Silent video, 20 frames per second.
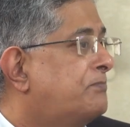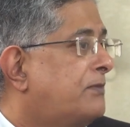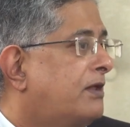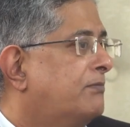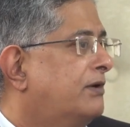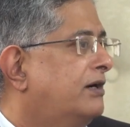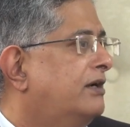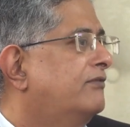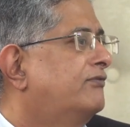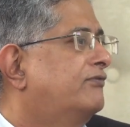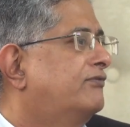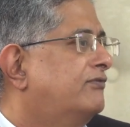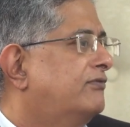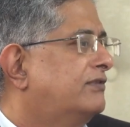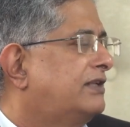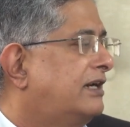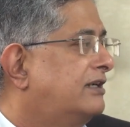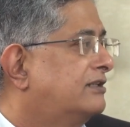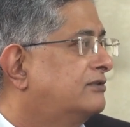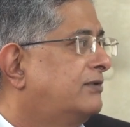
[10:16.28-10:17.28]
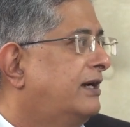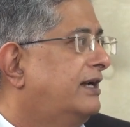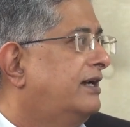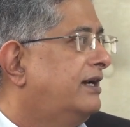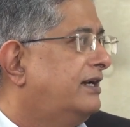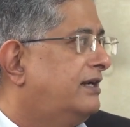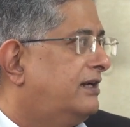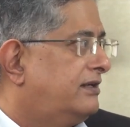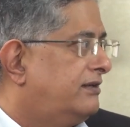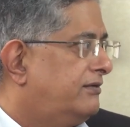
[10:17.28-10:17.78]
But if that is why
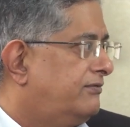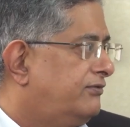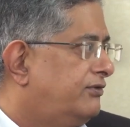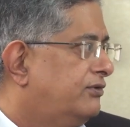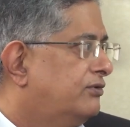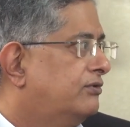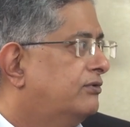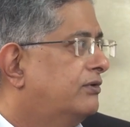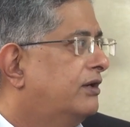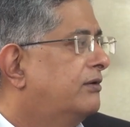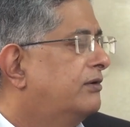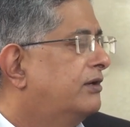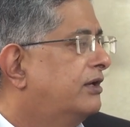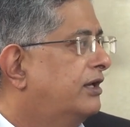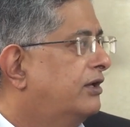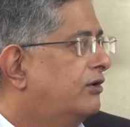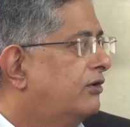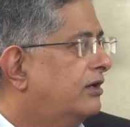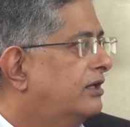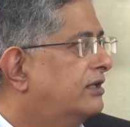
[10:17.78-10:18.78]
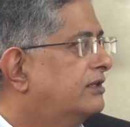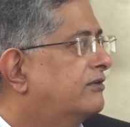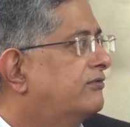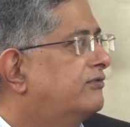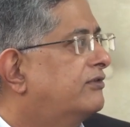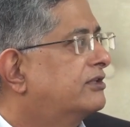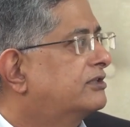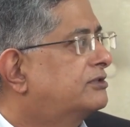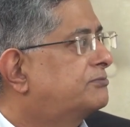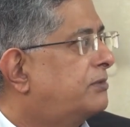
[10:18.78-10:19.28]
if you recall in the
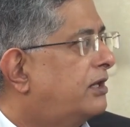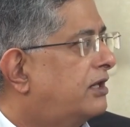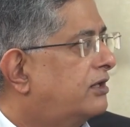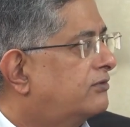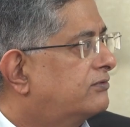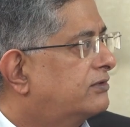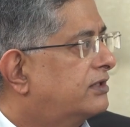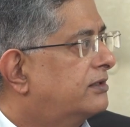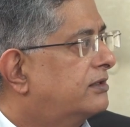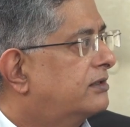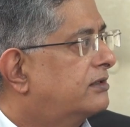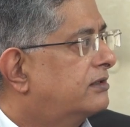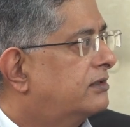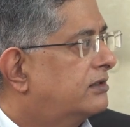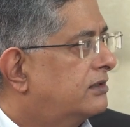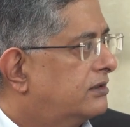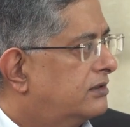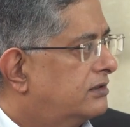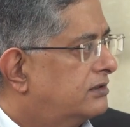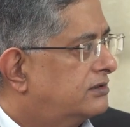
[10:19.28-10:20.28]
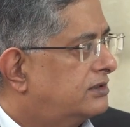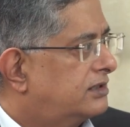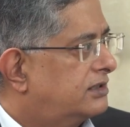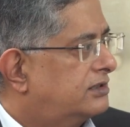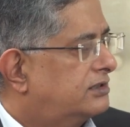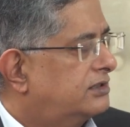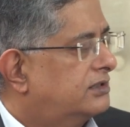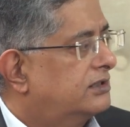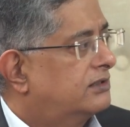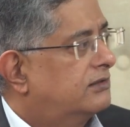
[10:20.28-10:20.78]
first part of the
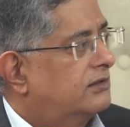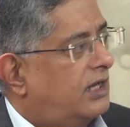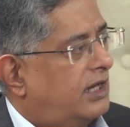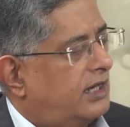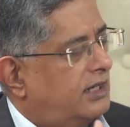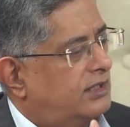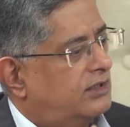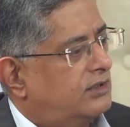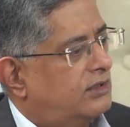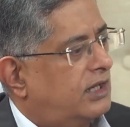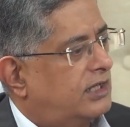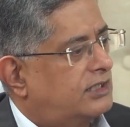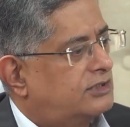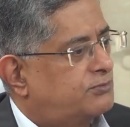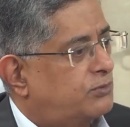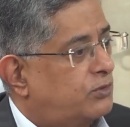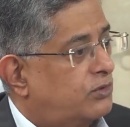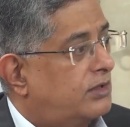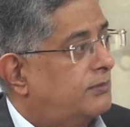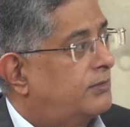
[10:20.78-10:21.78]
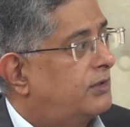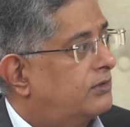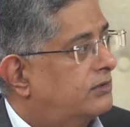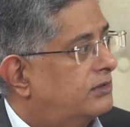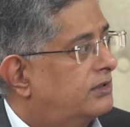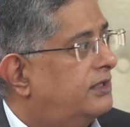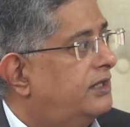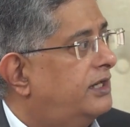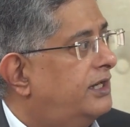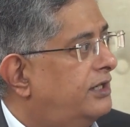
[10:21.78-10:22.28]
session, I spoke about
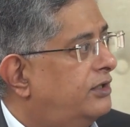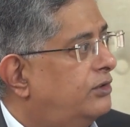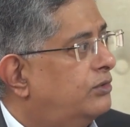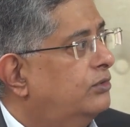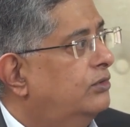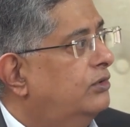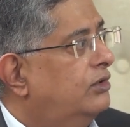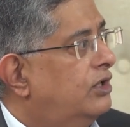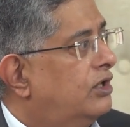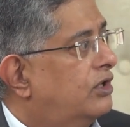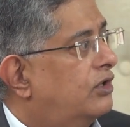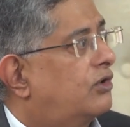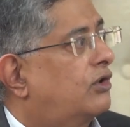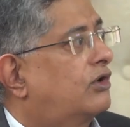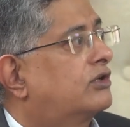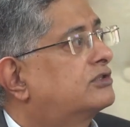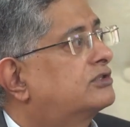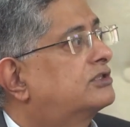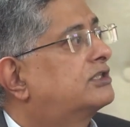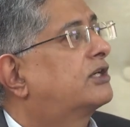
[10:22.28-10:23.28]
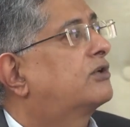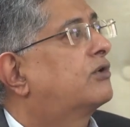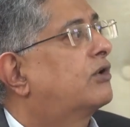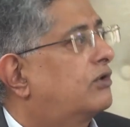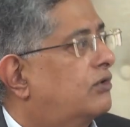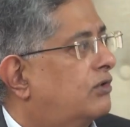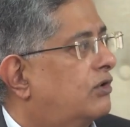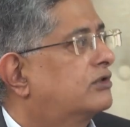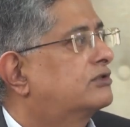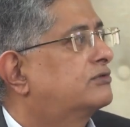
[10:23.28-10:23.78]
the need to cross-check or
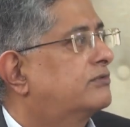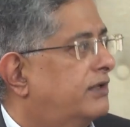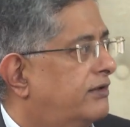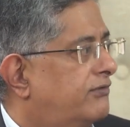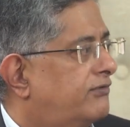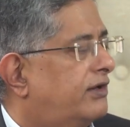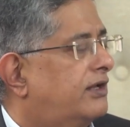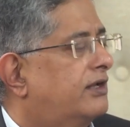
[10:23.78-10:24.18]
cross-verify.